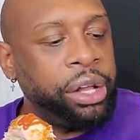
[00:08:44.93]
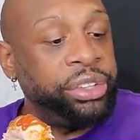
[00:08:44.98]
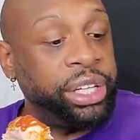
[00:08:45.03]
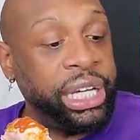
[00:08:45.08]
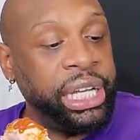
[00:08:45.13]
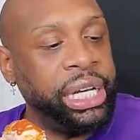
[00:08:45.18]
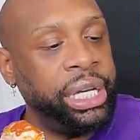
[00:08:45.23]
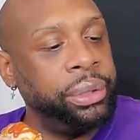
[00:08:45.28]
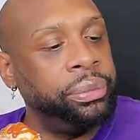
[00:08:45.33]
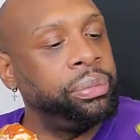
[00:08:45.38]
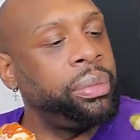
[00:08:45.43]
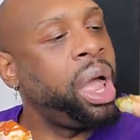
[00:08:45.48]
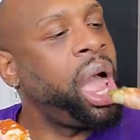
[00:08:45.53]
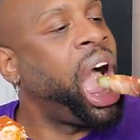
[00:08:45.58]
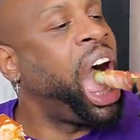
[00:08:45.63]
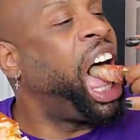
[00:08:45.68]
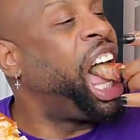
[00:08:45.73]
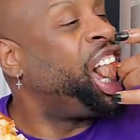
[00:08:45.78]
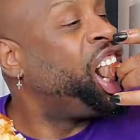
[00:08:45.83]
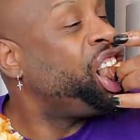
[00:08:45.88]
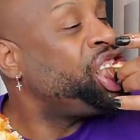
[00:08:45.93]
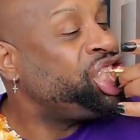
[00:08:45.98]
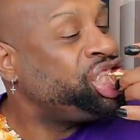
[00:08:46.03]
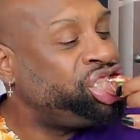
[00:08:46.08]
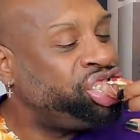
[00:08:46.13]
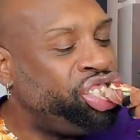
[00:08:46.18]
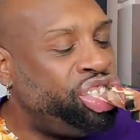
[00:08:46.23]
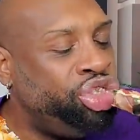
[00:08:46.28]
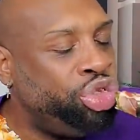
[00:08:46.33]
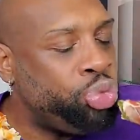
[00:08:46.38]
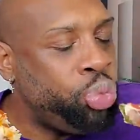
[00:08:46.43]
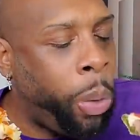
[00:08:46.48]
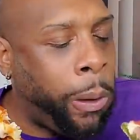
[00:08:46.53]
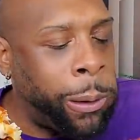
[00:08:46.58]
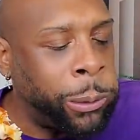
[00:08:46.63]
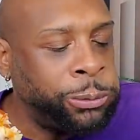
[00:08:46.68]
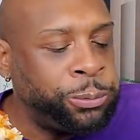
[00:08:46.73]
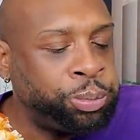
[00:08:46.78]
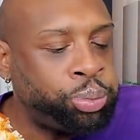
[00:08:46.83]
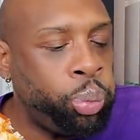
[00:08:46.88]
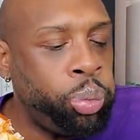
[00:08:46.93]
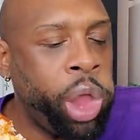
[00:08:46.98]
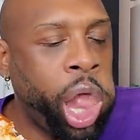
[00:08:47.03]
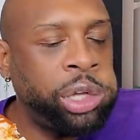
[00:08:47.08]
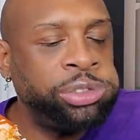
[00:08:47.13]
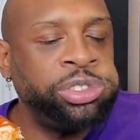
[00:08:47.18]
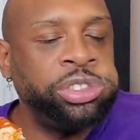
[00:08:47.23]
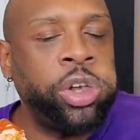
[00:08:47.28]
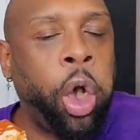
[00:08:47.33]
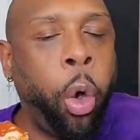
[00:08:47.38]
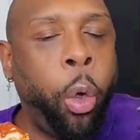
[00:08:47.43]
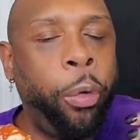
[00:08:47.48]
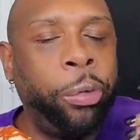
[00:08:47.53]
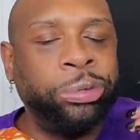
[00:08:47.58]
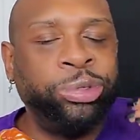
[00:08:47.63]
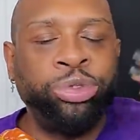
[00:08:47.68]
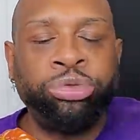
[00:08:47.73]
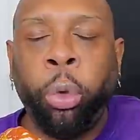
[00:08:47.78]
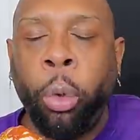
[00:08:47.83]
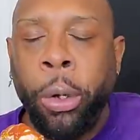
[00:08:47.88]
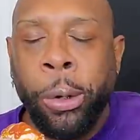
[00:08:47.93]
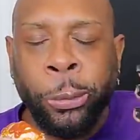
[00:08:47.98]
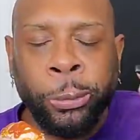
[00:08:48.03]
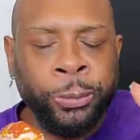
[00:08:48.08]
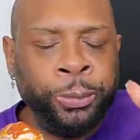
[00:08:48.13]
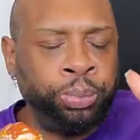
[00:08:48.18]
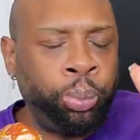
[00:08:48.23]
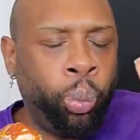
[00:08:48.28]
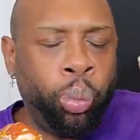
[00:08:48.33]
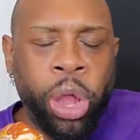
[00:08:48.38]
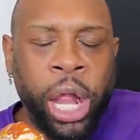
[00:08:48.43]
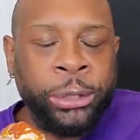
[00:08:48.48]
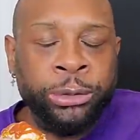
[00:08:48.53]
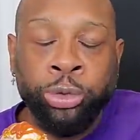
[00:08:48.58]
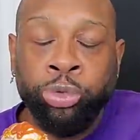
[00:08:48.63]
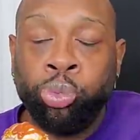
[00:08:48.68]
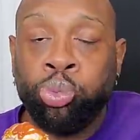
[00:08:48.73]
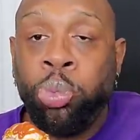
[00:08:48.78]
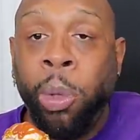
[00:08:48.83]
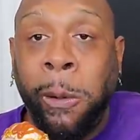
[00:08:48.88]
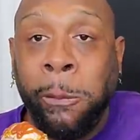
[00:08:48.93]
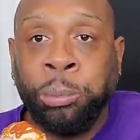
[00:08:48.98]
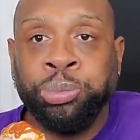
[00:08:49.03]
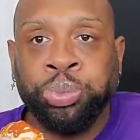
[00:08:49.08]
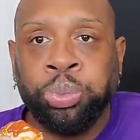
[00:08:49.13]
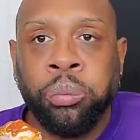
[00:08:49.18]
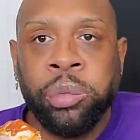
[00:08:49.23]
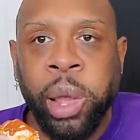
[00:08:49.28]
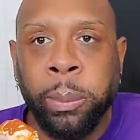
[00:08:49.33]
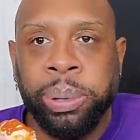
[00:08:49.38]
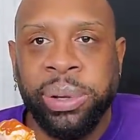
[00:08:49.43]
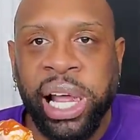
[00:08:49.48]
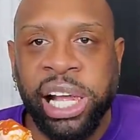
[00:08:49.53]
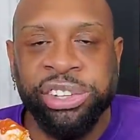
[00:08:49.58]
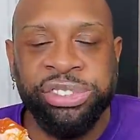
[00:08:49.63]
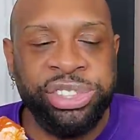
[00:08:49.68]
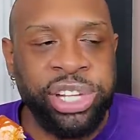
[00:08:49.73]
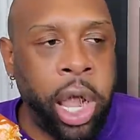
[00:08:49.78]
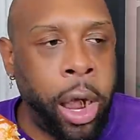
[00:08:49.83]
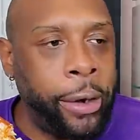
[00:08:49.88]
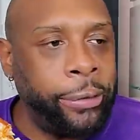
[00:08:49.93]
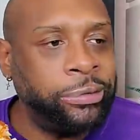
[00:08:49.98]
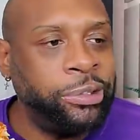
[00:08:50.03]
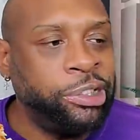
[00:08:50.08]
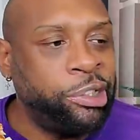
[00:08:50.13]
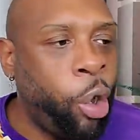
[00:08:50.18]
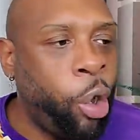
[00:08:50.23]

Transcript: to get it. Mmm, mmm, mmm, Place there.